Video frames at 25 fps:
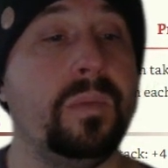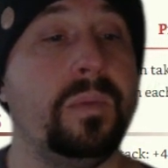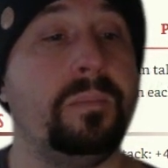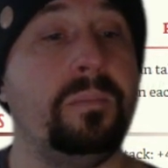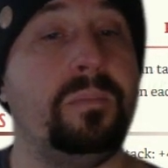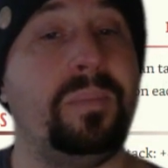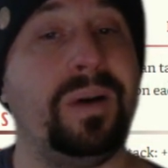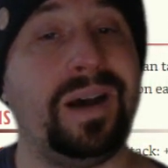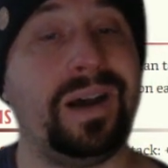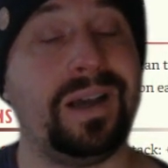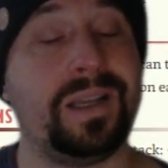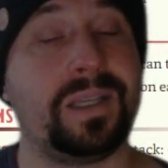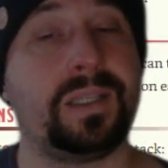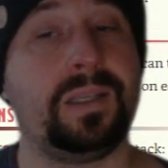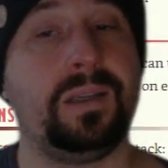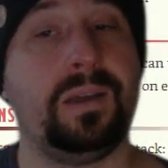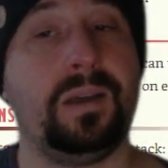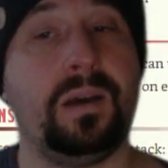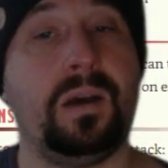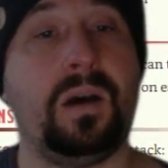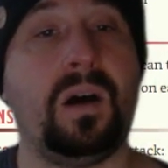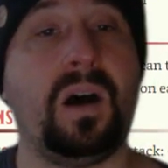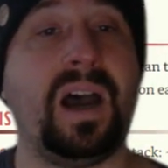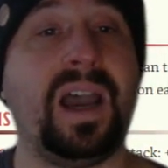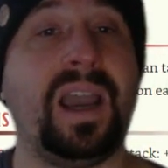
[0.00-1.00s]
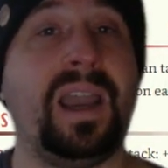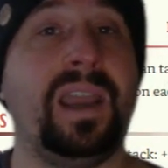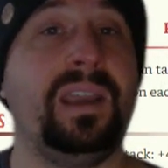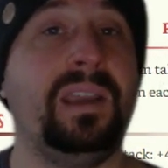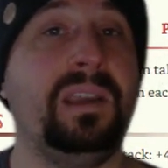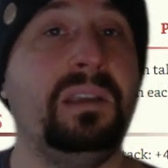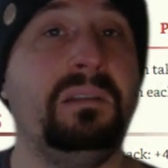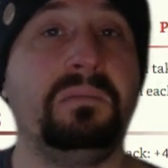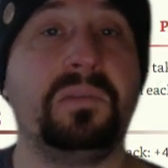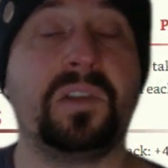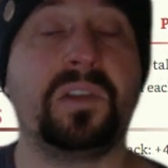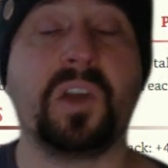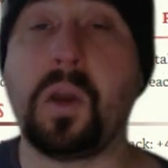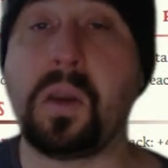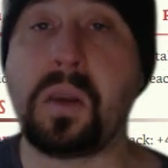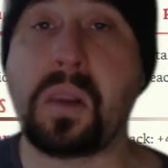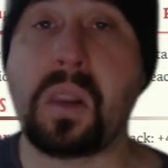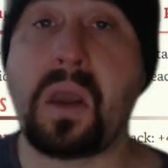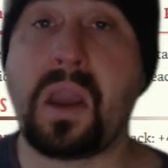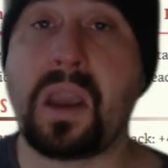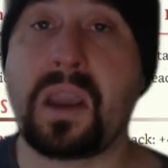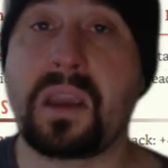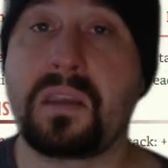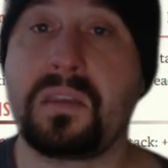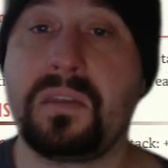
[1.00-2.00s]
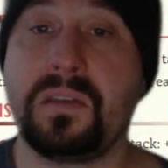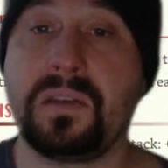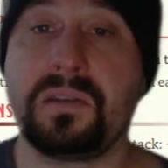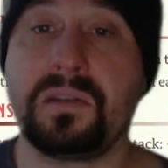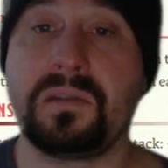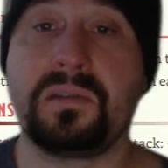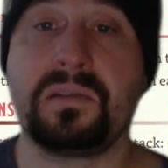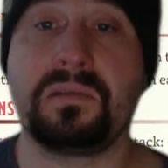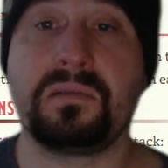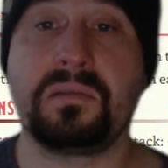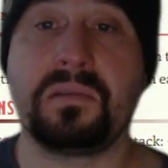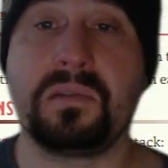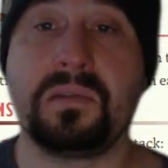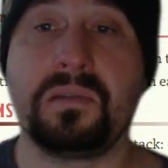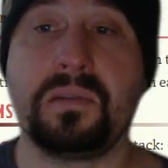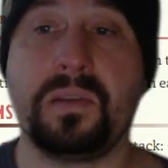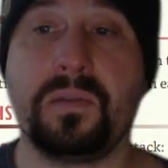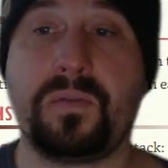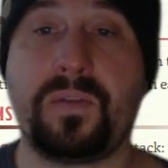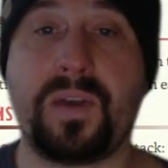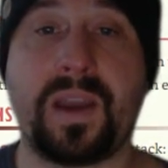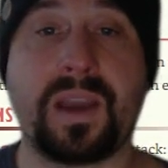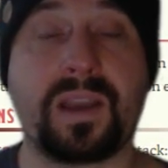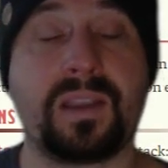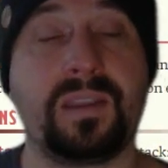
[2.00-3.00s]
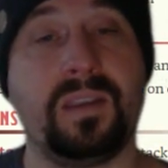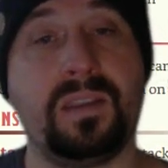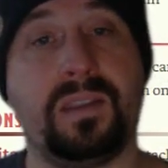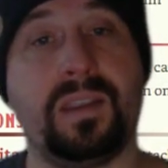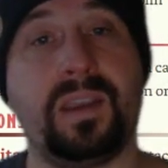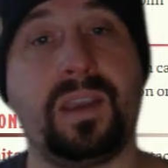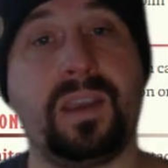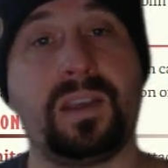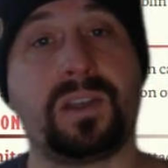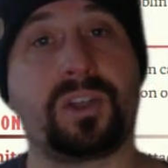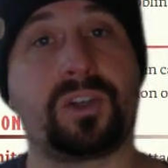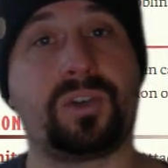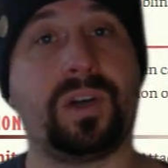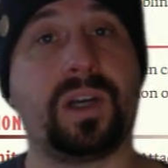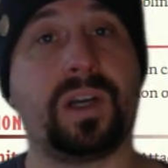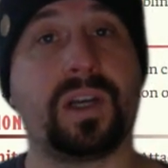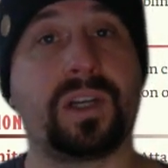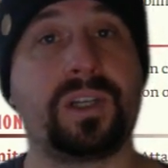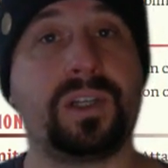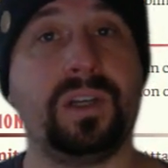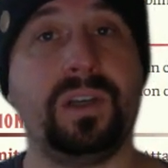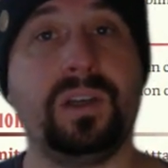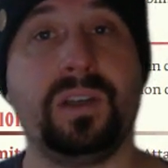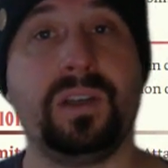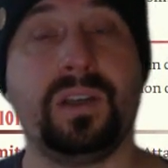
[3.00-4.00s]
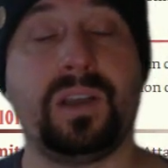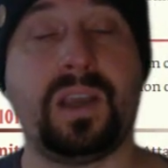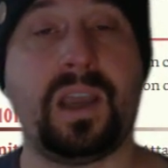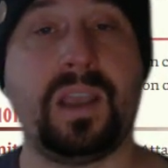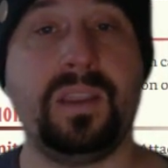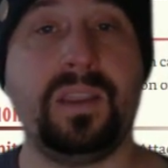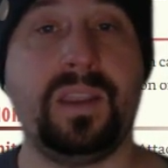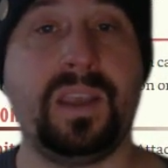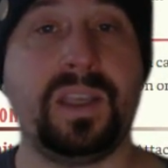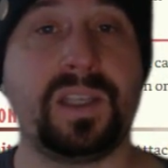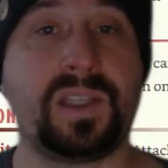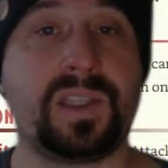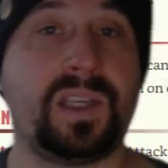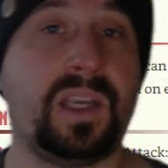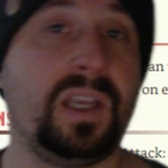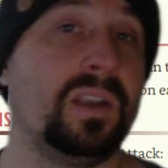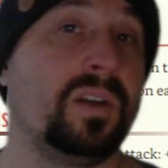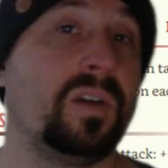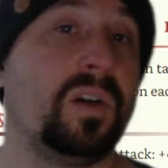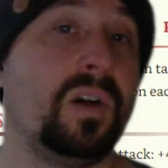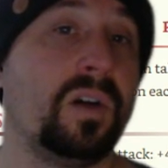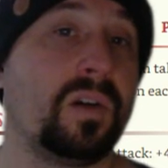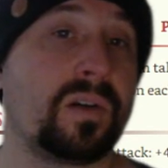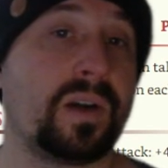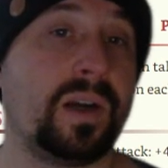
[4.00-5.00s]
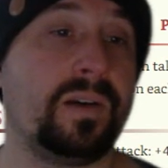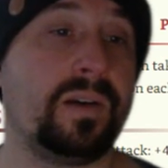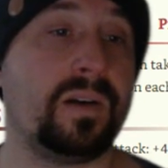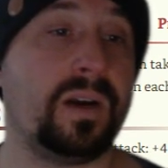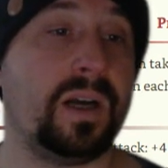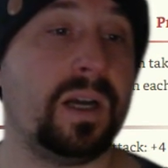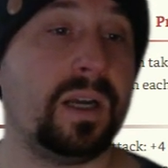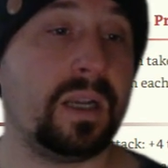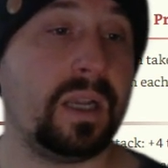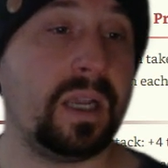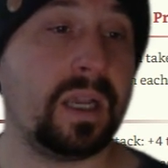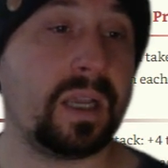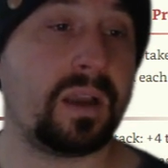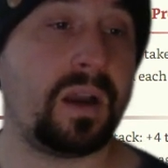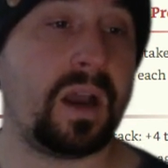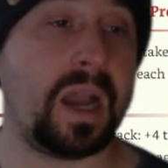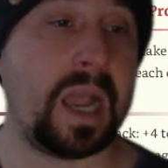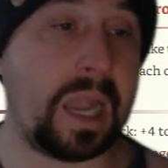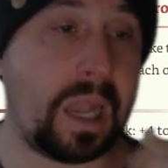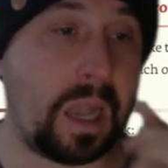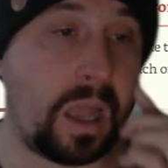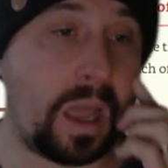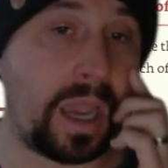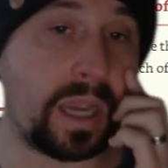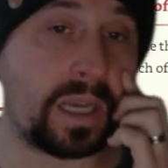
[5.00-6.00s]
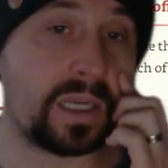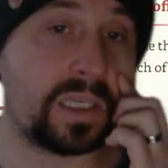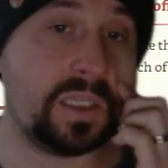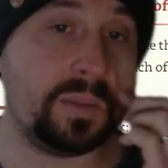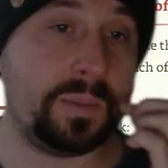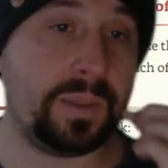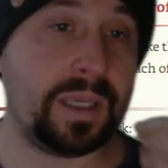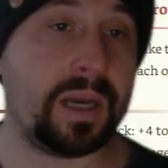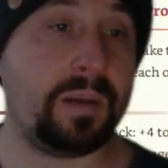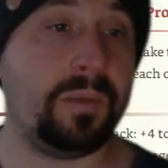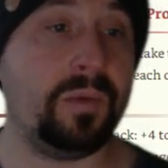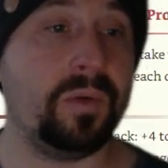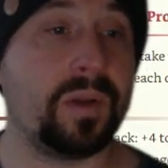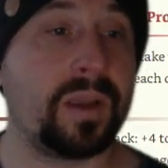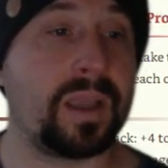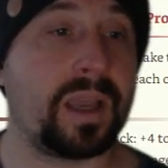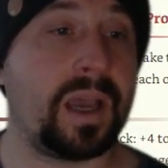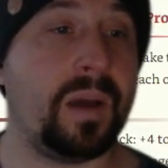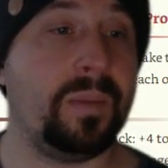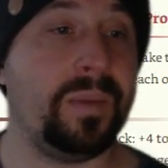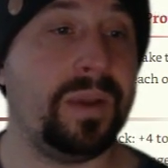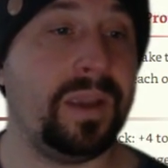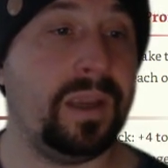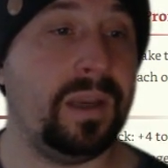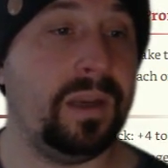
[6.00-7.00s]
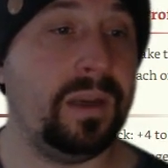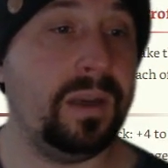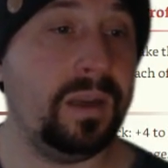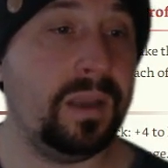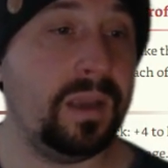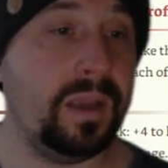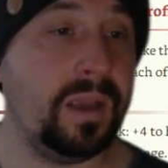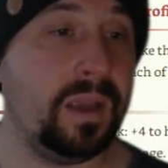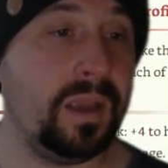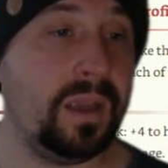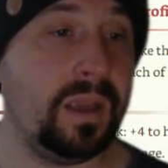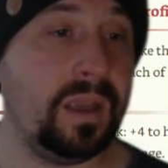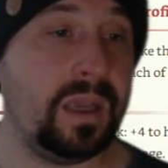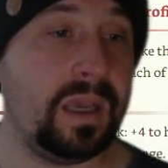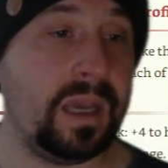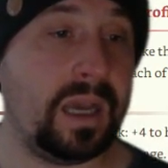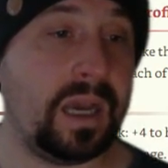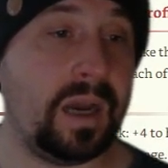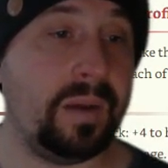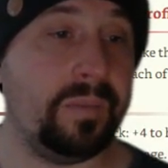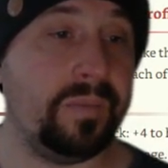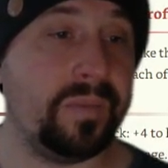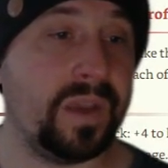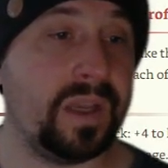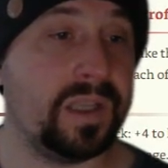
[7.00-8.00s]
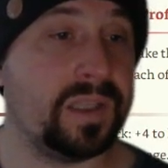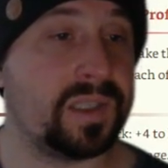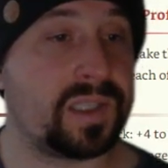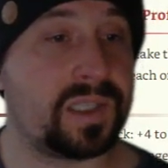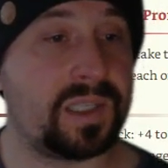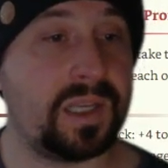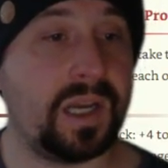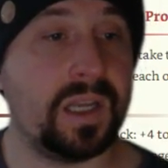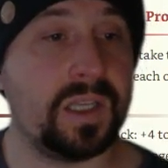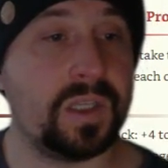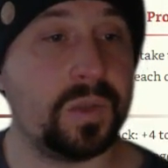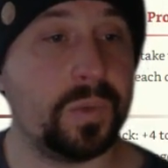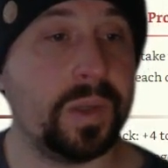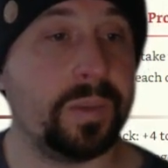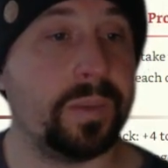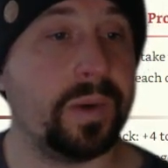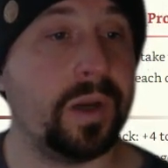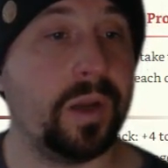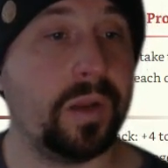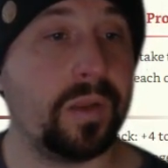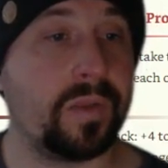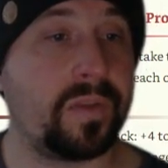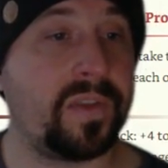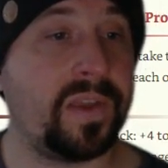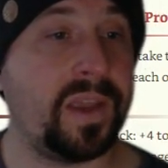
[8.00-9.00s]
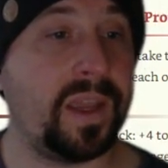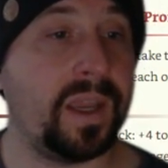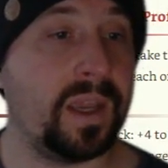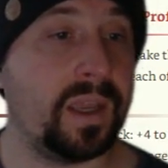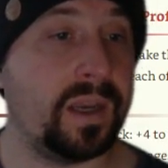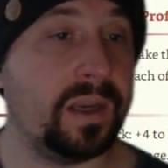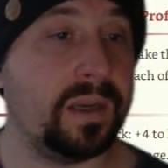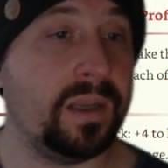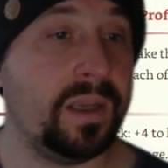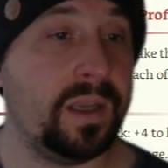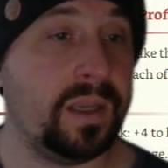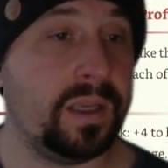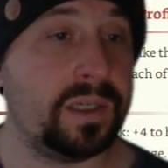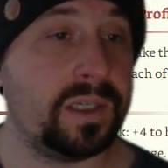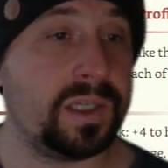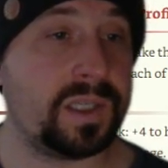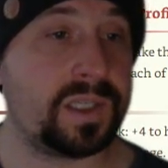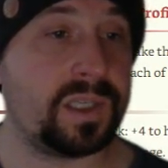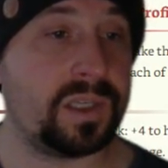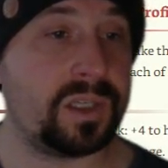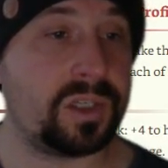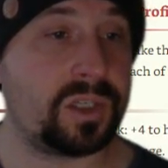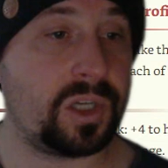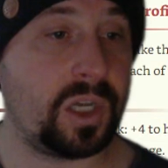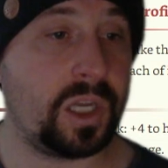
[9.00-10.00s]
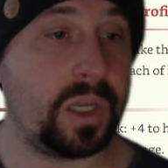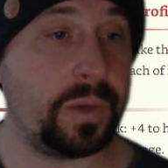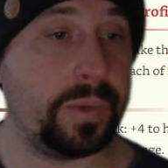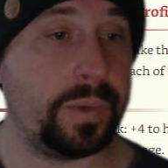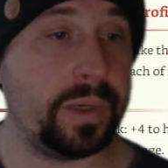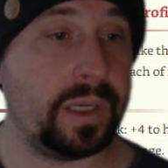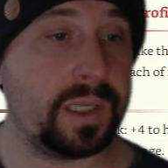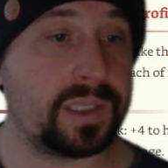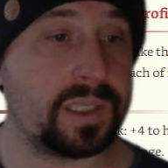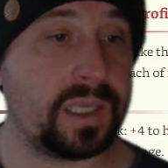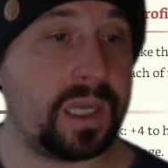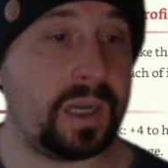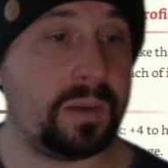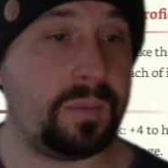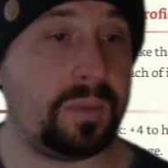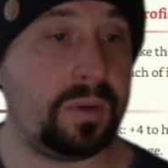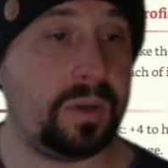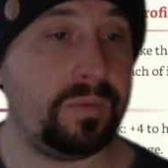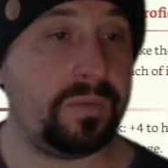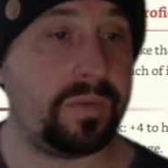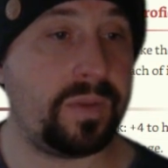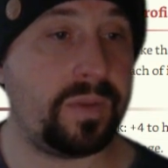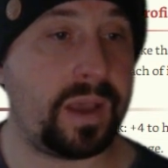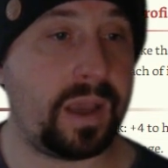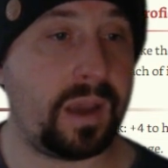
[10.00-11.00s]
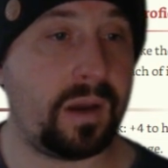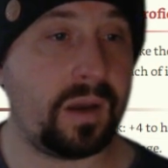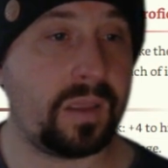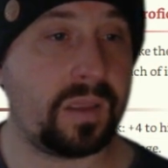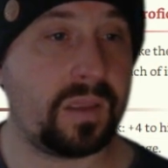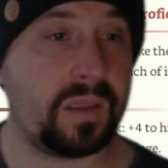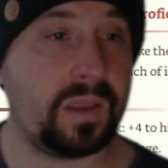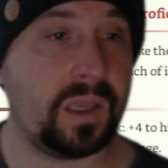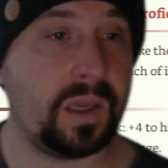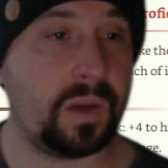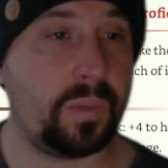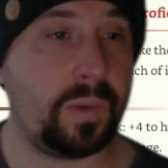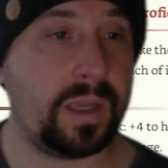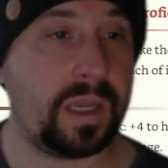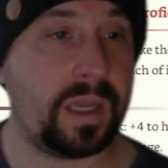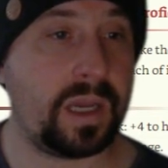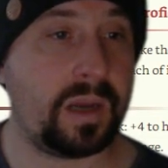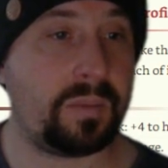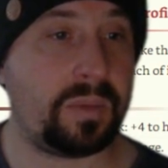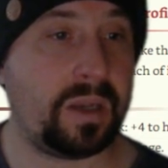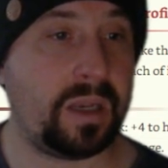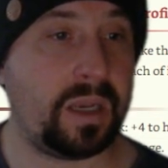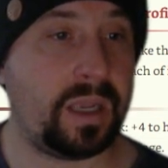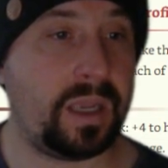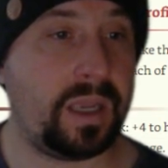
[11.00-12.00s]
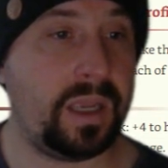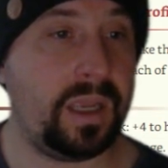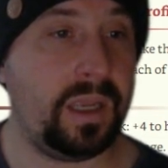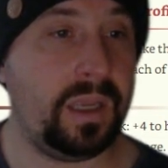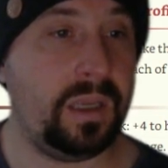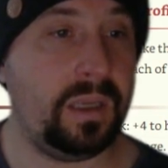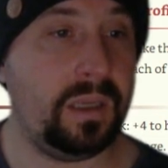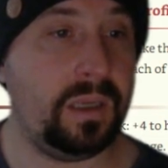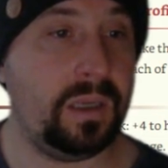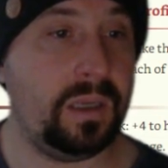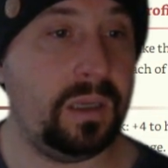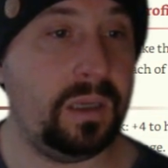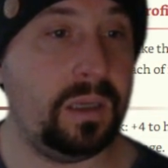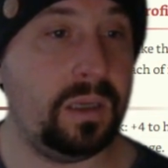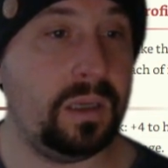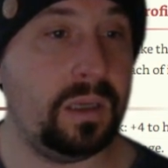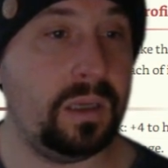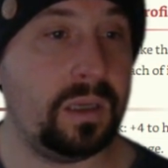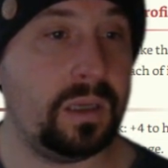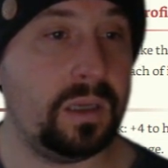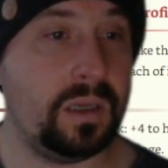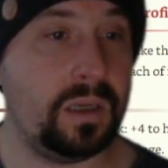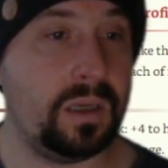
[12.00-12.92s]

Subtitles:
But I don't like the fact that they're structured and they're set in concrete, right? Like, I like to be able to come in and start doing my own thing. And just to show you an example of that, I think we are playing